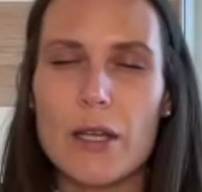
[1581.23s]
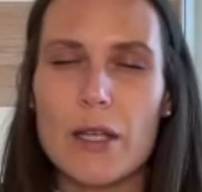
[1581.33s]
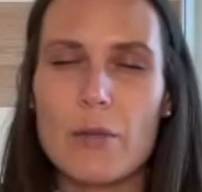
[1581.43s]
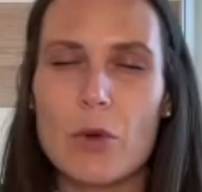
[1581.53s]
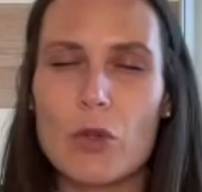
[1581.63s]

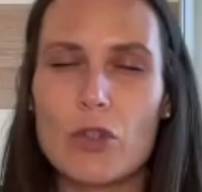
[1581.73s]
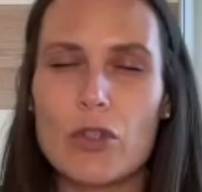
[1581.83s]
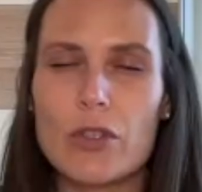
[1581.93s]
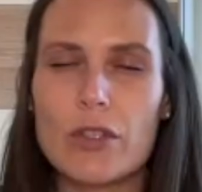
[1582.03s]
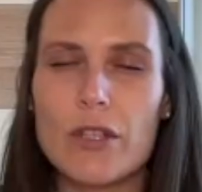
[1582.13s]

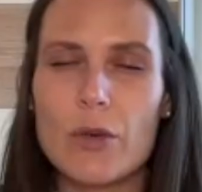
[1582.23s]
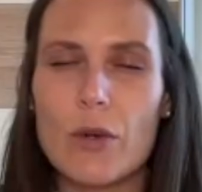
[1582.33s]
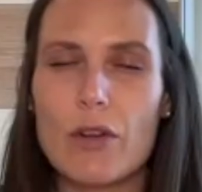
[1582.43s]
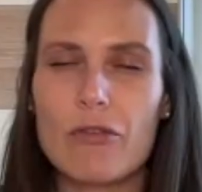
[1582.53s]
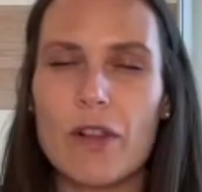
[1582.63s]
emotions that
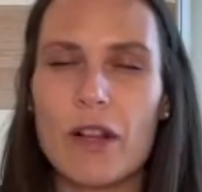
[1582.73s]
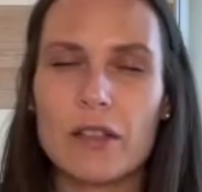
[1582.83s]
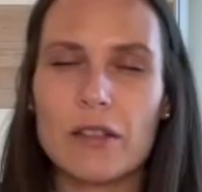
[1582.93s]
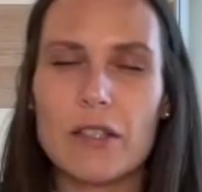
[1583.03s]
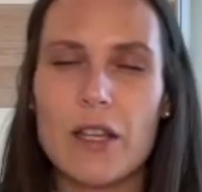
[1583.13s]
were
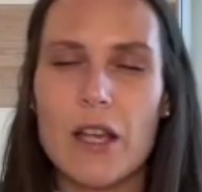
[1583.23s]
felt,